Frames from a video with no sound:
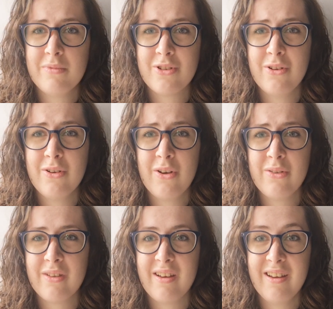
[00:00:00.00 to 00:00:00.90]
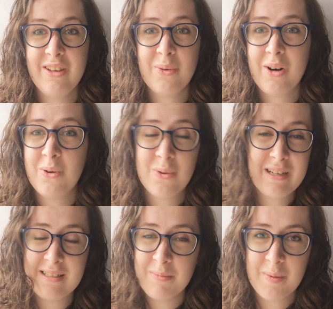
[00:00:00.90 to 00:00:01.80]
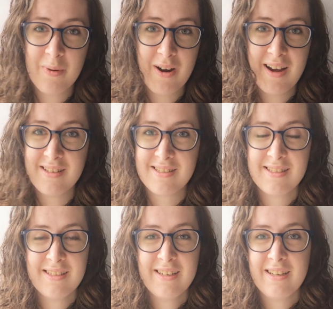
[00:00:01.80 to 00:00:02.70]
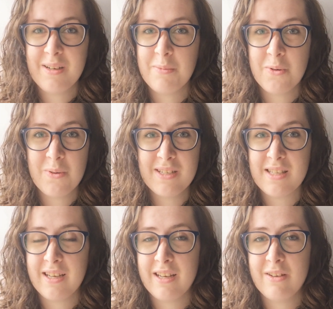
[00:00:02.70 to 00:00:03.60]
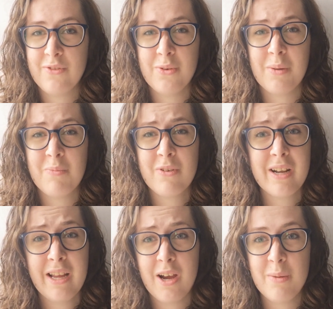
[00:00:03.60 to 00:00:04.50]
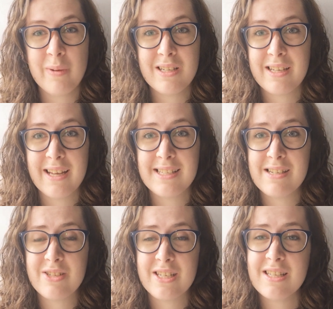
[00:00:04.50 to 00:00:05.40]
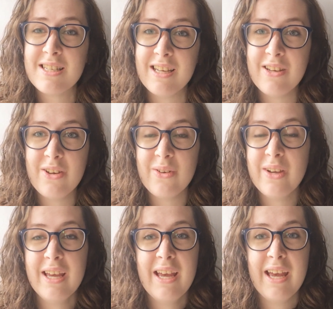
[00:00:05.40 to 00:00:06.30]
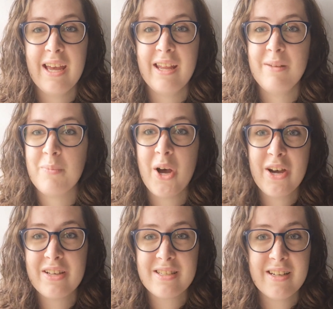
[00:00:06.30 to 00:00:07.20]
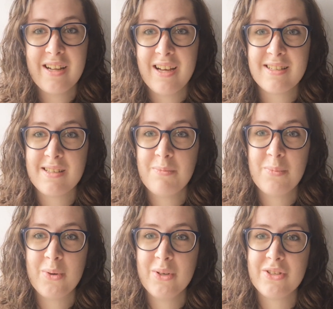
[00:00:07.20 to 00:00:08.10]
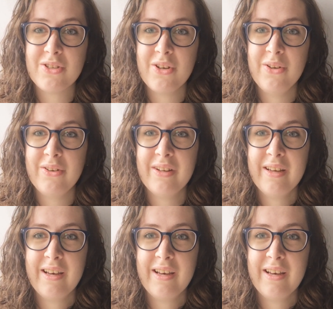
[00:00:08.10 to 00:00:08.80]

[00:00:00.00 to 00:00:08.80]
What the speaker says: So know that you are always in my prayers. I'm always thinking of you. I'm really hoping to get down to see you in person at some point soon.